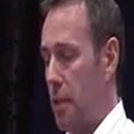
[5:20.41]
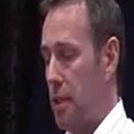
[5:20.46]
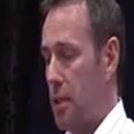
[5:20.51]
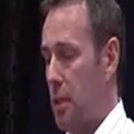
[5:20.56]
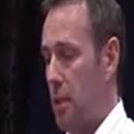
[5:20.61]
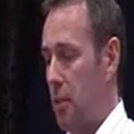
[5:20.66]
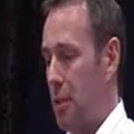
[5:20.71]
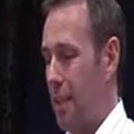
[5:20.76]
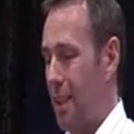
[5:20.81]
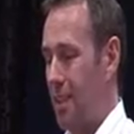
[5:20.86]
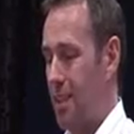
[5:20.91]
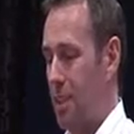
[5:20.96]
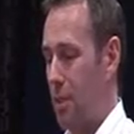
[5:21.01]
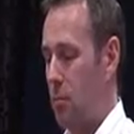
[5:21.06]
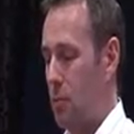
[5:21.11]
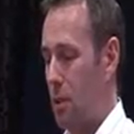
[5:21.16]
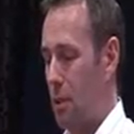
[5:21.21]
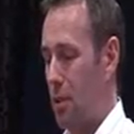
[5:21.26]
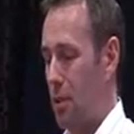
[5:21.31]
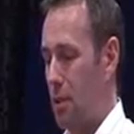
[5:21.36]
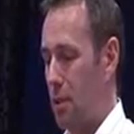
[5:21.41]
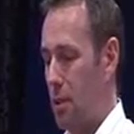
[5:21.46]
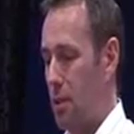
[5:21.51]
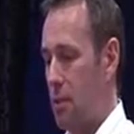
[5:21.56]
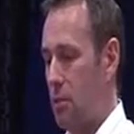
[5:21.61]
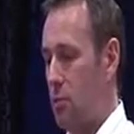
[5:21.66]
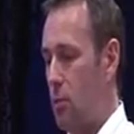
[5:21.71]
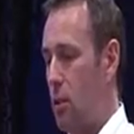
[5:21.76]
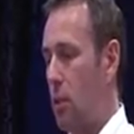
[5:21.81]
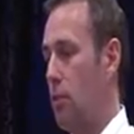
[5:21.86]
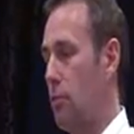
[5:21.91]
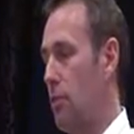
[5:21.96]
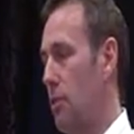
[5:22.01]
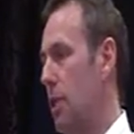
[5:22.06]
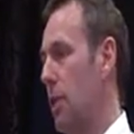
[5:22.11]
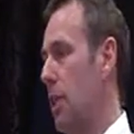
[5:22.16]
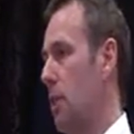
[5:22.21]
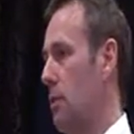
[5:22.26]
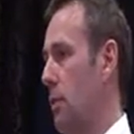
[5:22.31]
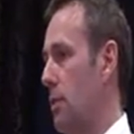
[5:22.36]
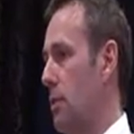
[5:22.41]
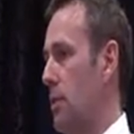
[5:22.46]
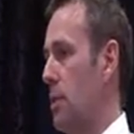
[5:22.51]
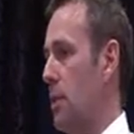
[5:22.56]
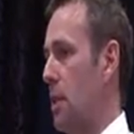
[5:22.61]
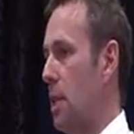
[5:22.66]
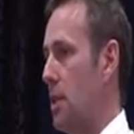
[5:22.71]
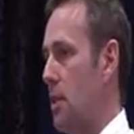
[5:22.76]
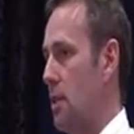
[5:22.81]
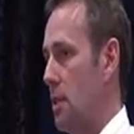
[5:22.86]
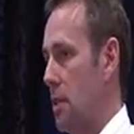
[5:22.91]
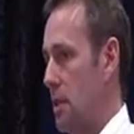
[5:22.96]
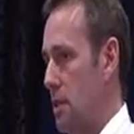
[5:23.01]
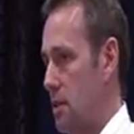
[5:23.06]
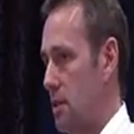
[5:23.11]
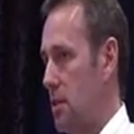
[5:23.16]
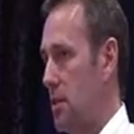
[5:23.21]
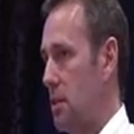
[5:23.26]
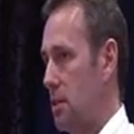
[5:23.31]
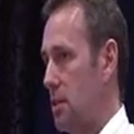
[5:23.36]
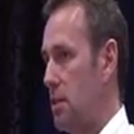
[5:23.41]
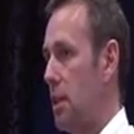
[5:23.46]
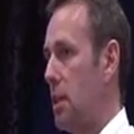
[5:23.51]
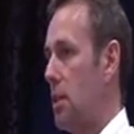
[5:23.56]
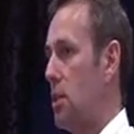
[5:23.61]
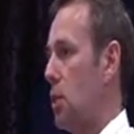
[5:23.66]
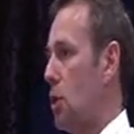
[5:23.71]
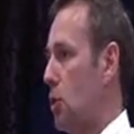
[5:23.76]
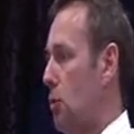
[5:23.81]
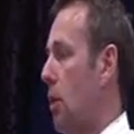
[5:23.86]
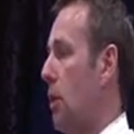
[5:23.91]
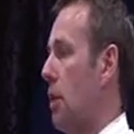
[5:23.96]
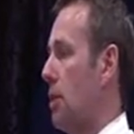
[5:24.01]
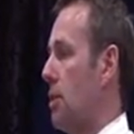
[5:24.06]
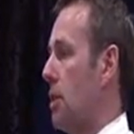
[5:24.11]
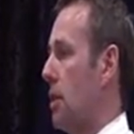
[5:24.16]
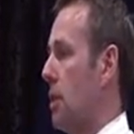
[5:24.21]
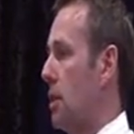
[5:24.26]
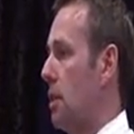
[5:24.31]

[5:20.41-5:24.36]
I said, well, what I really want is decent quality.